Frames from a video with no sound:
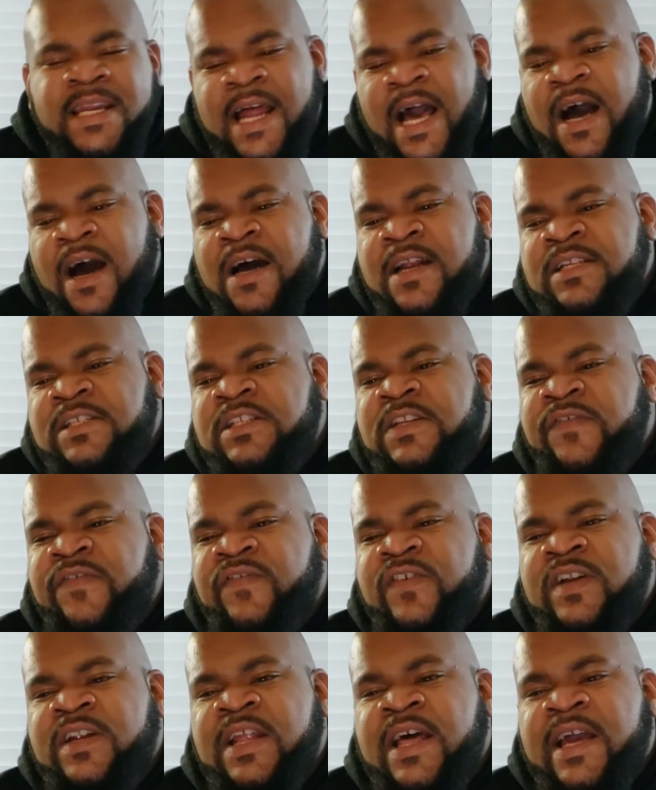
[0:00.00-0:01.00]
And I honestly
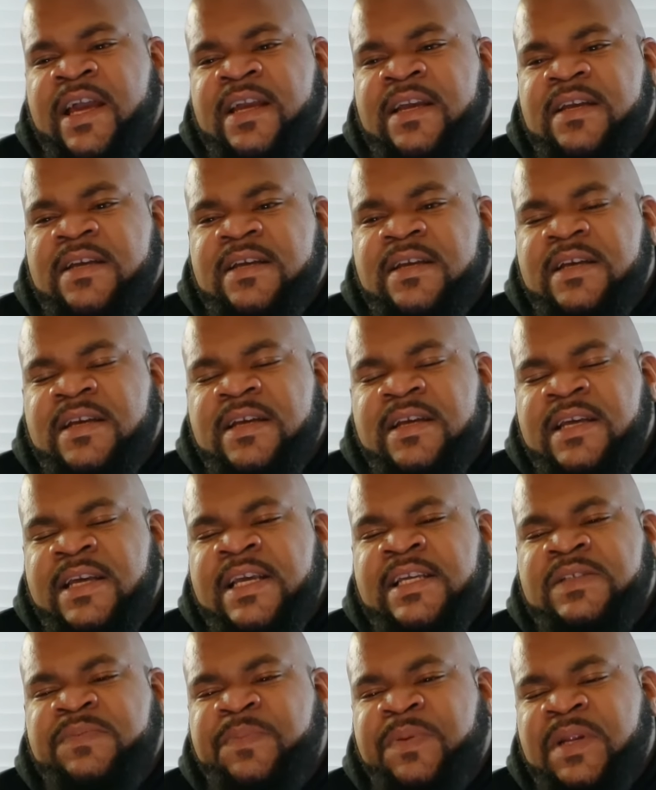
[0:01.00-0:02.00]
feel like
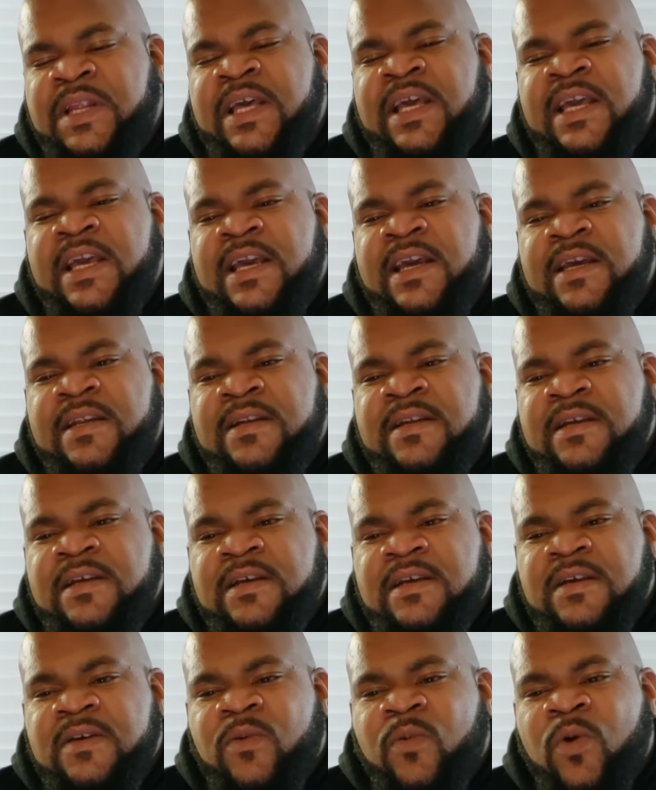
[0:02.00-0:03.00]
his plan
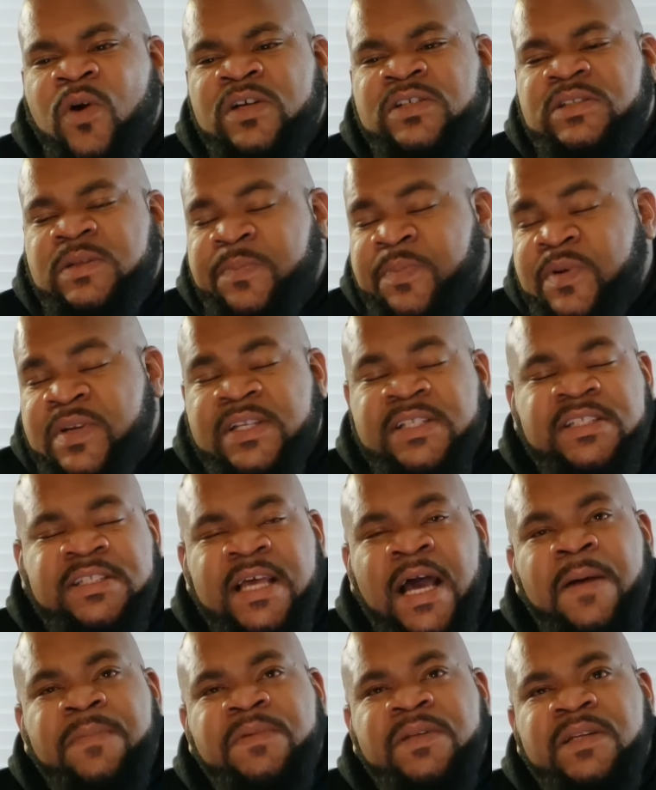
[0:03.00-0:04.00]
was to put a
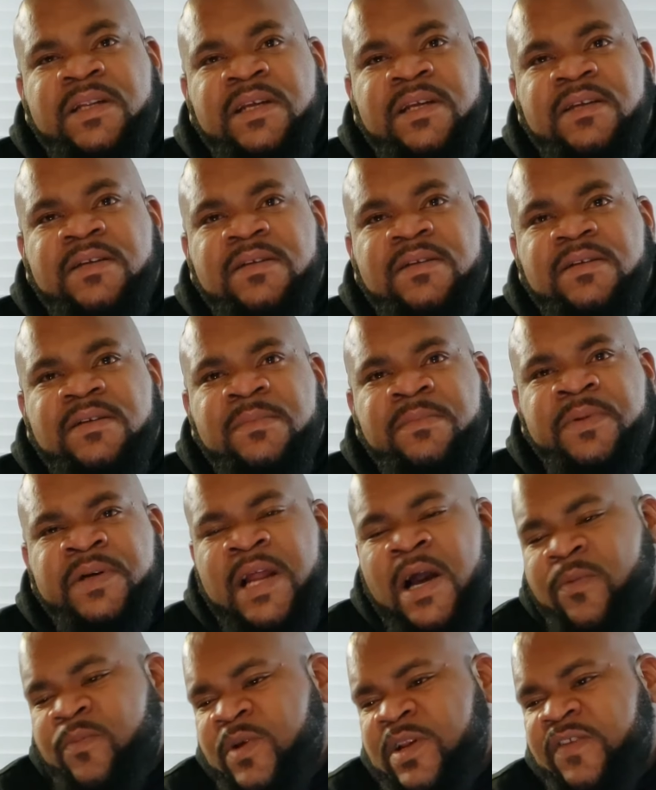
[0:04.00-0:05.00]
stop to that. But
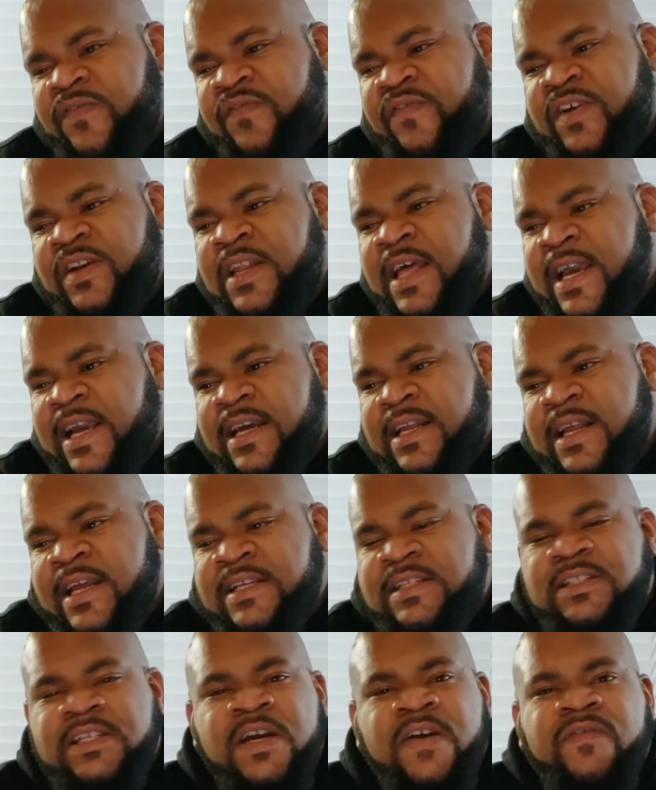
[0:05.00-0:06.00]
I really feel like it
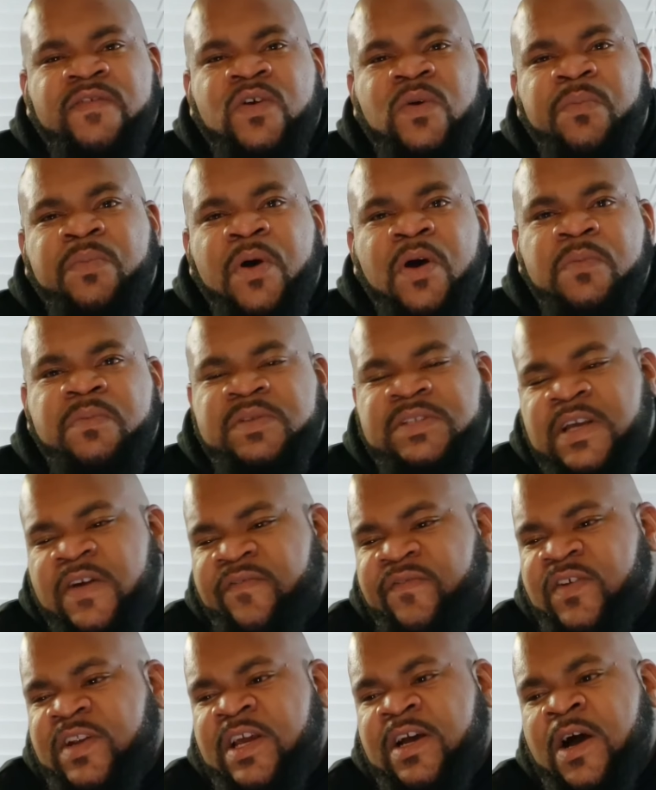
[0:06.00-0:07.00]
ain't serving no purpose. I
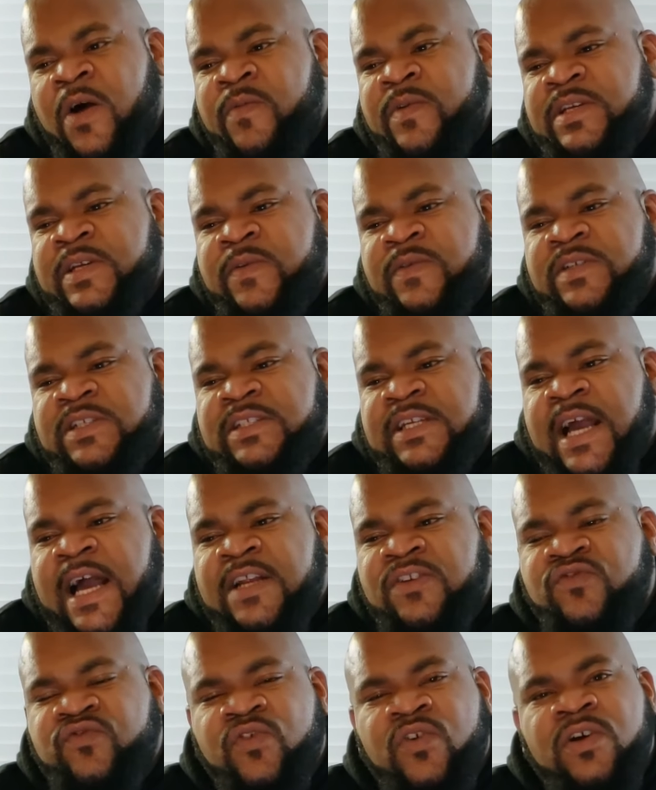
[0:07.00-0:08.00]
feel like all we did was just
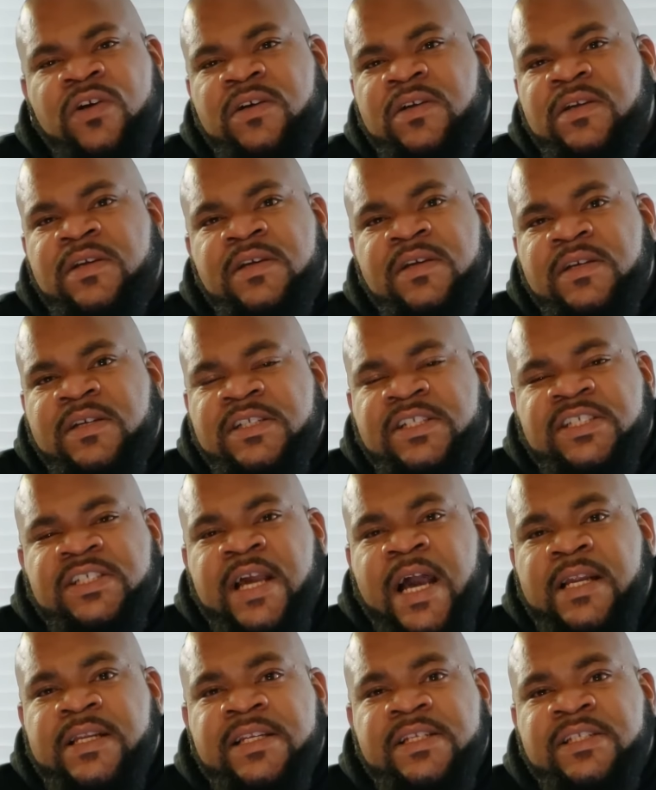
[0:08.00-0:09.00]
got drunk,
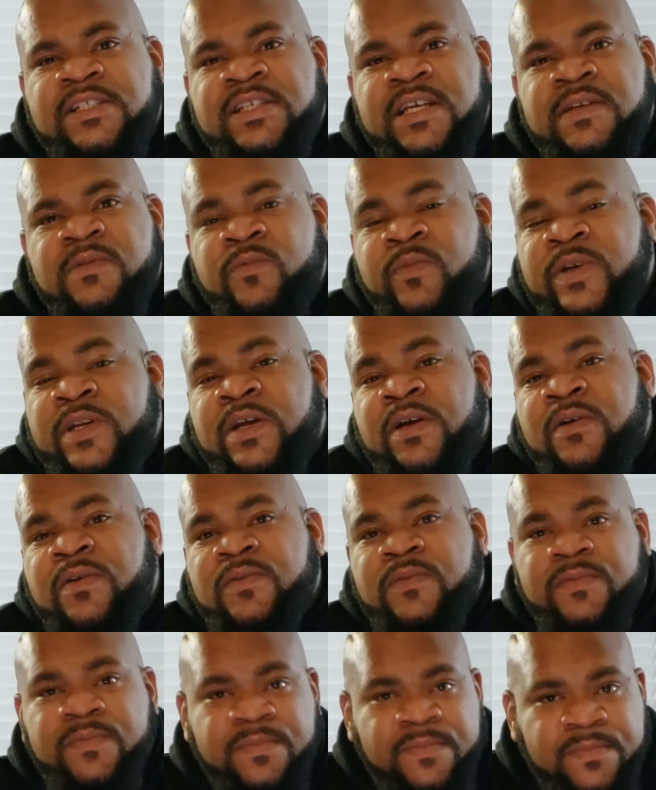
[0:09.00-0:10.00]
shot the shit, and went
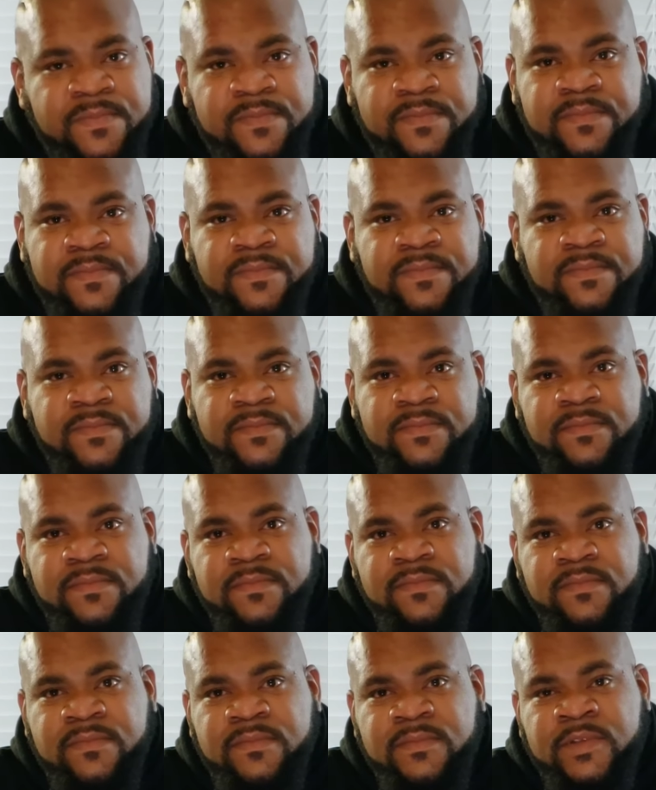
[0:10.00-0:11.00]
home.
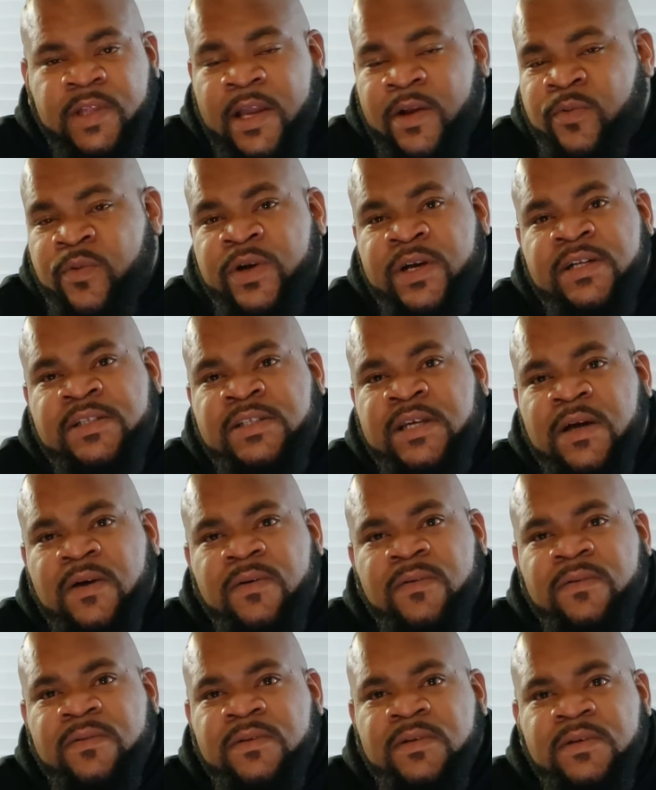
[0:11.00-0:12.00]
Like real
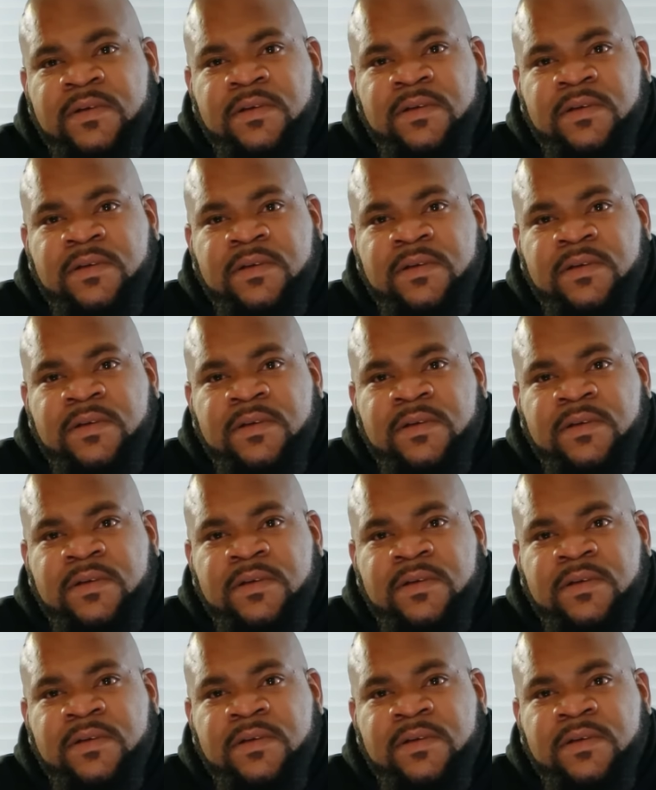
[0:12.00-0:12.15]
talk.